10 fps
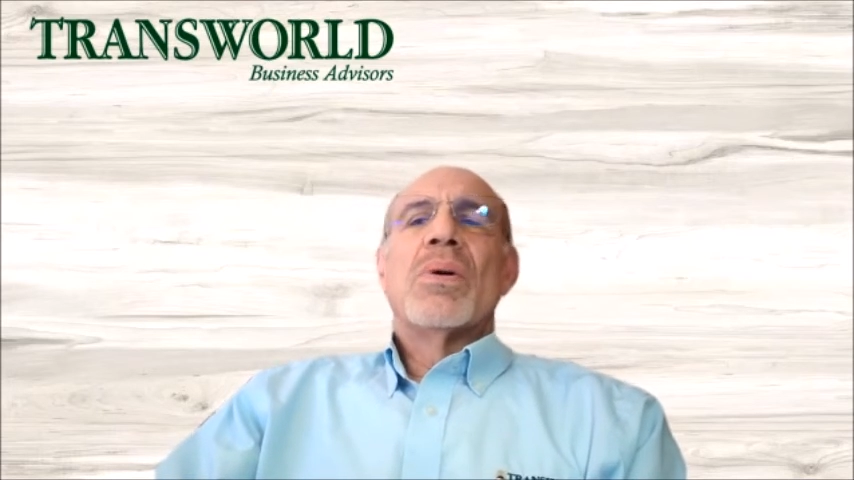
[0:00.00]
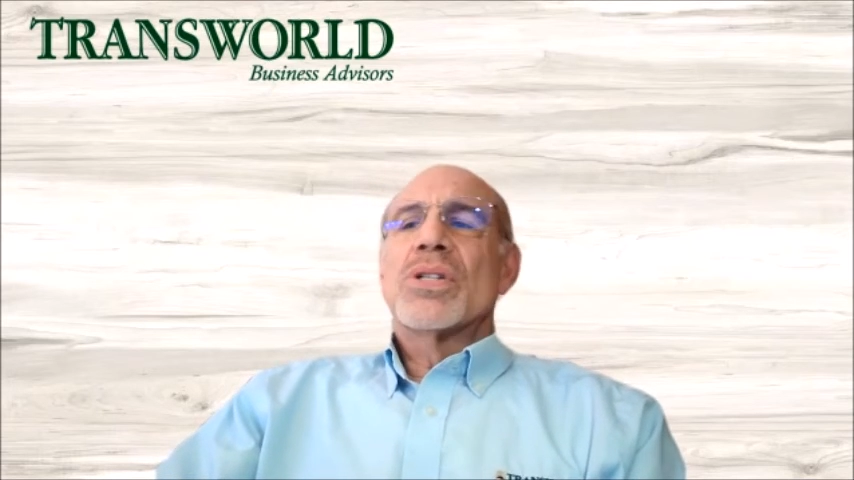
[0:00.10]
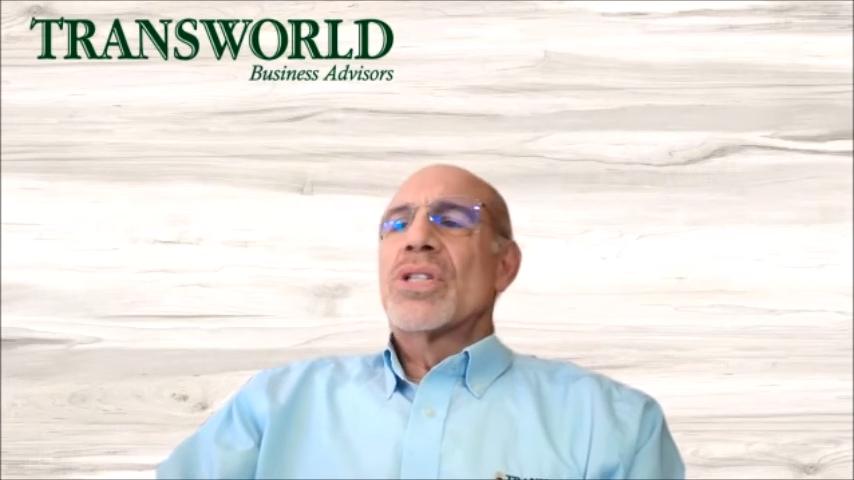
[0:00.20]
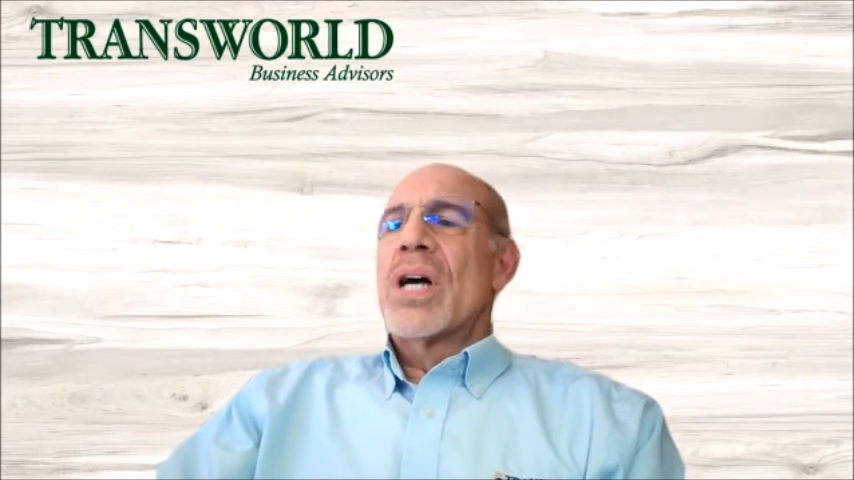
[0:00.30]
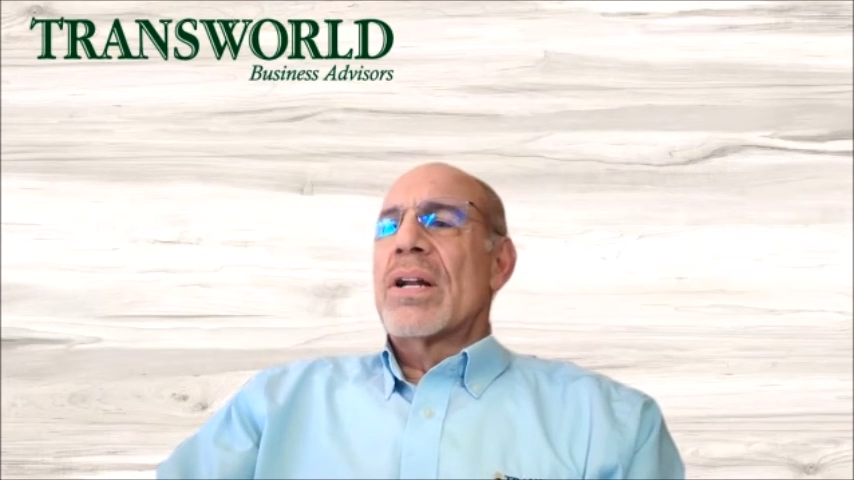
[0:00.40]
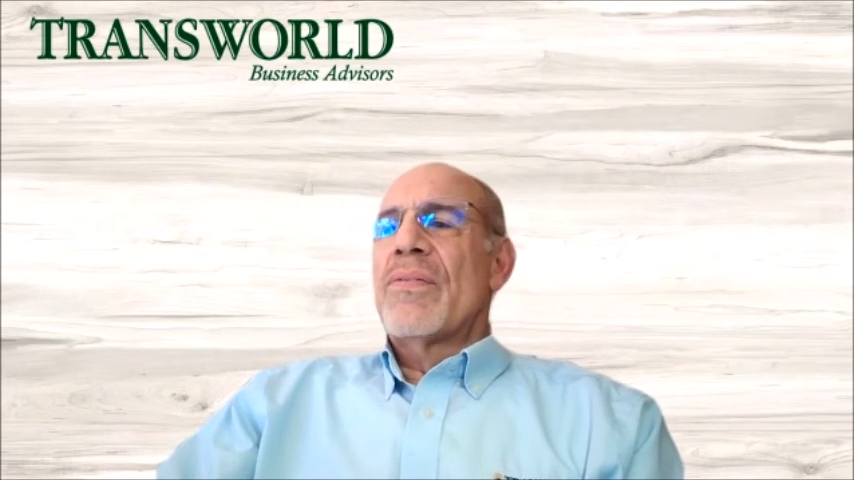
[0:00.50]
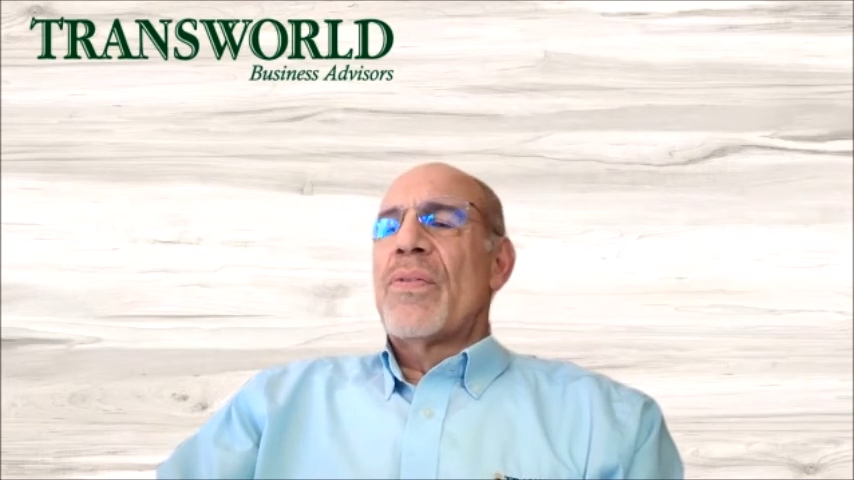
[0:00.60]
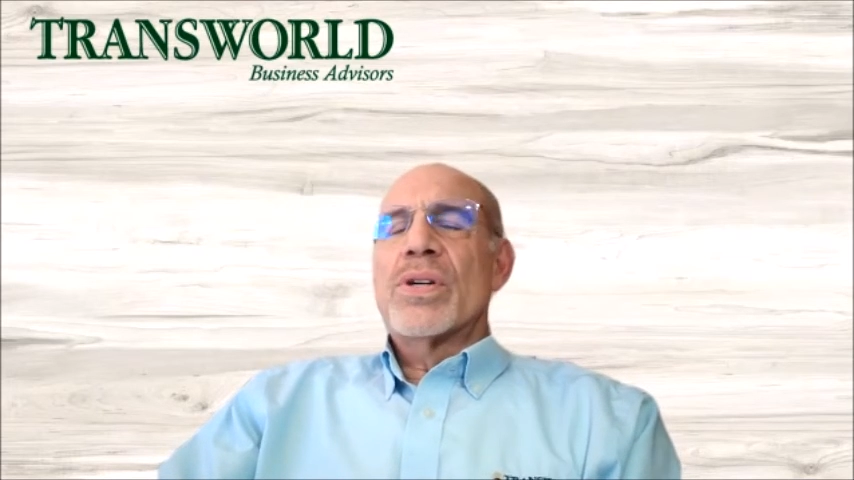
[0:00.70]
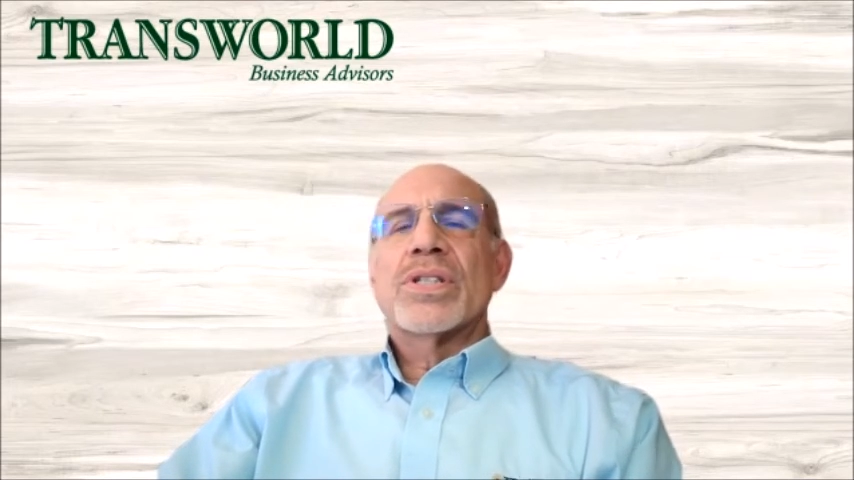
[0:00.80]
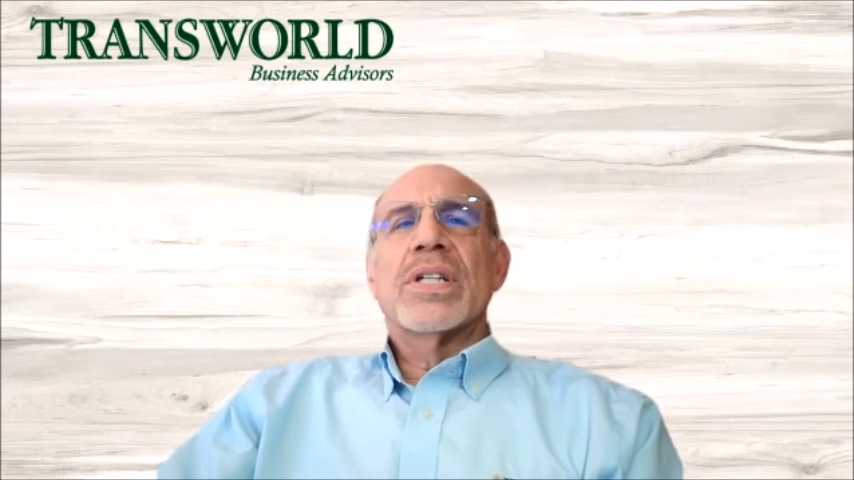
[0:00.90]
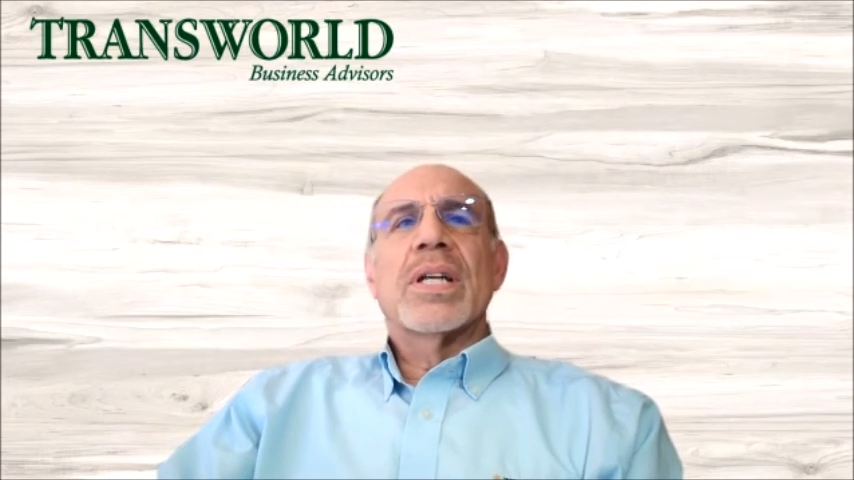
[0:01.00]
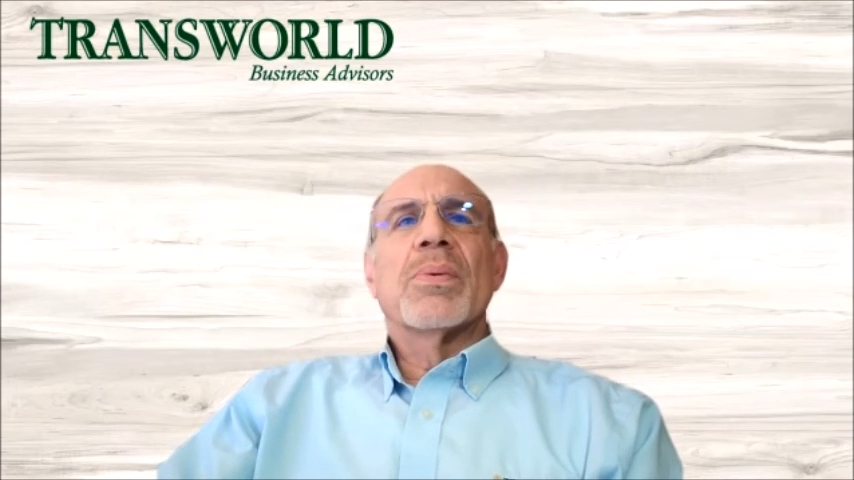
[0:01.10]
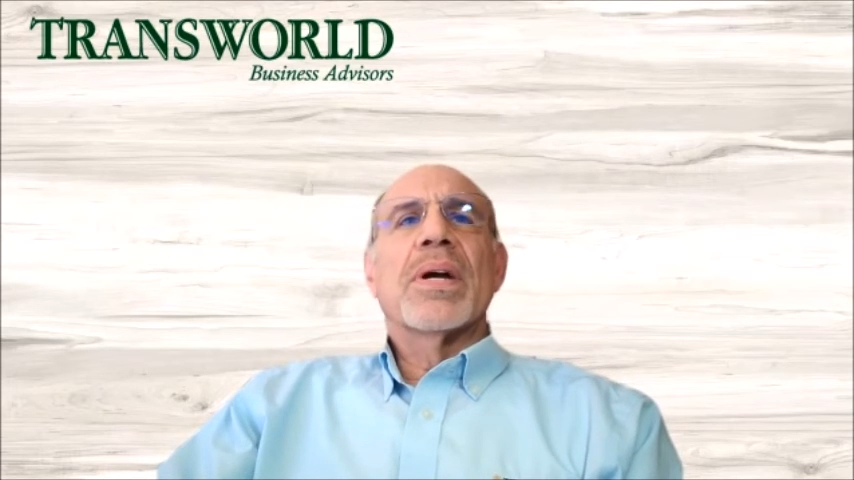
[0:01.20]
Well, Sean, unfortunately,